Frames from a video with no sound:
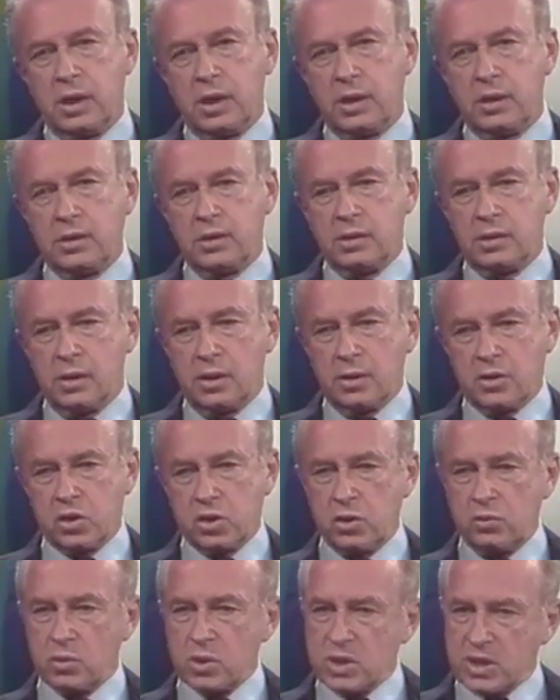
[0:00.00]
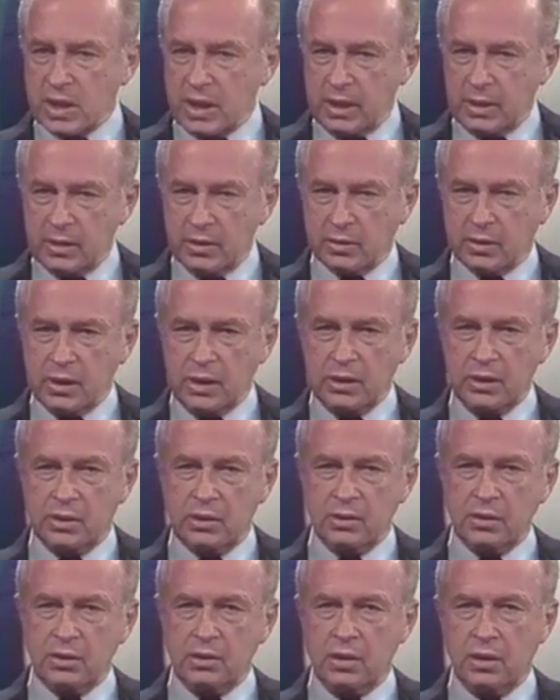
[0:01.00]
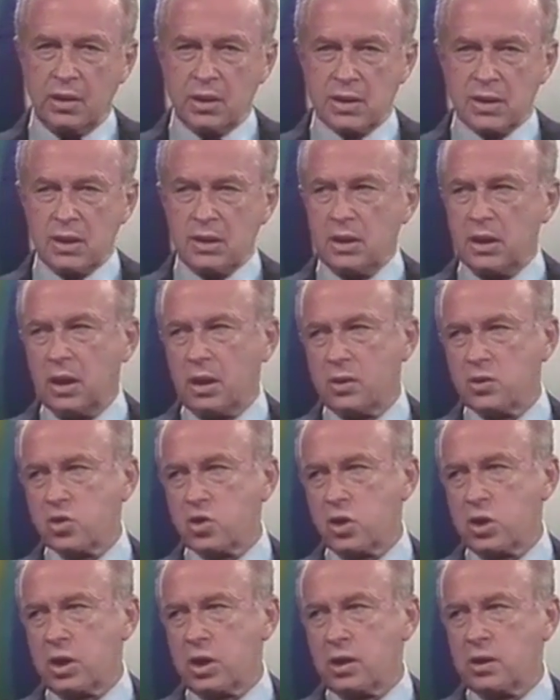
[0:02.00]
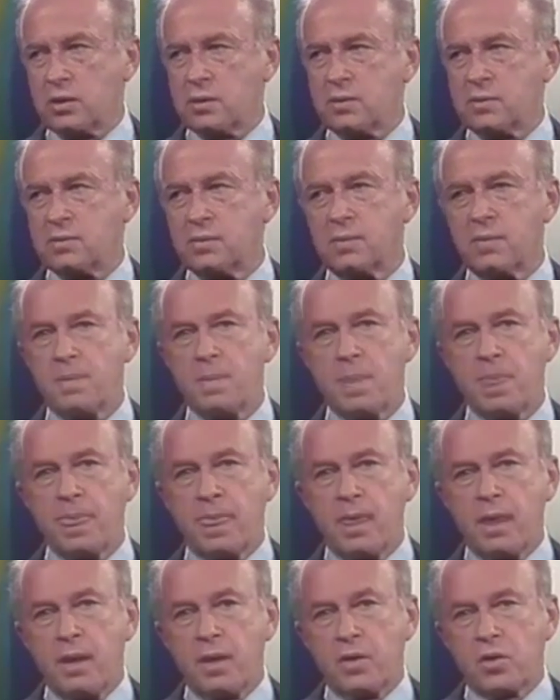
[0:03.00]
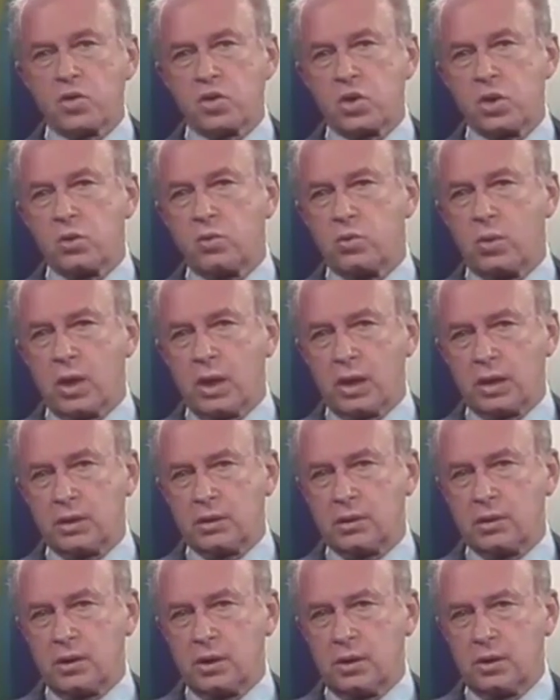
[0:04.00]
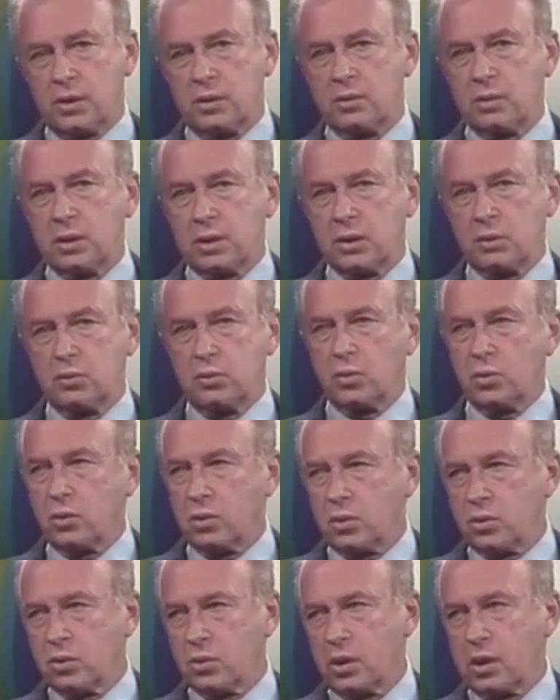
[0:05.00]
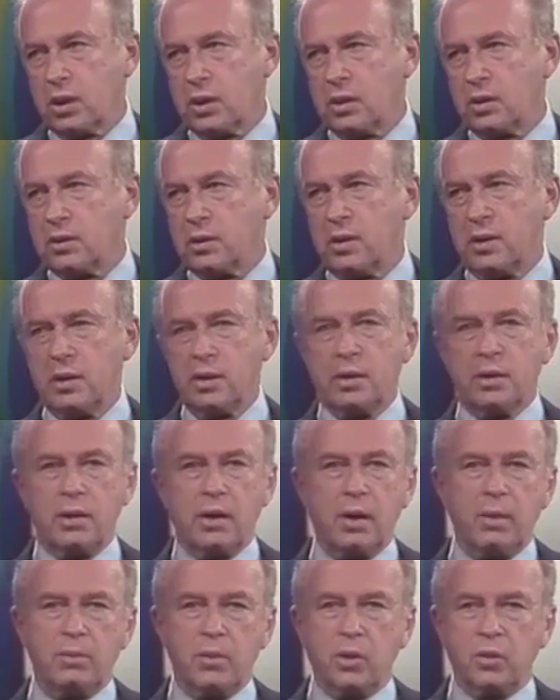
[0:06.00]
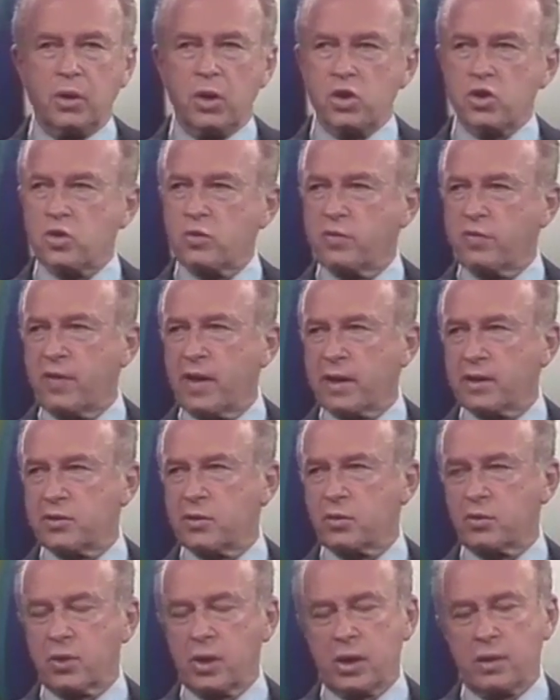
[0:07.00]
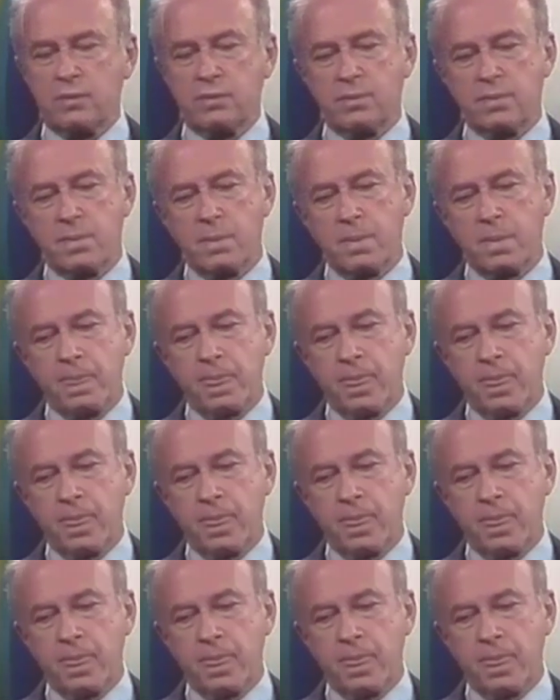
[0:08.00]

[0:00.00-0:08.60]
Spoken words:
And she was educated as an engineer. She worked during the war in an ammunition factory.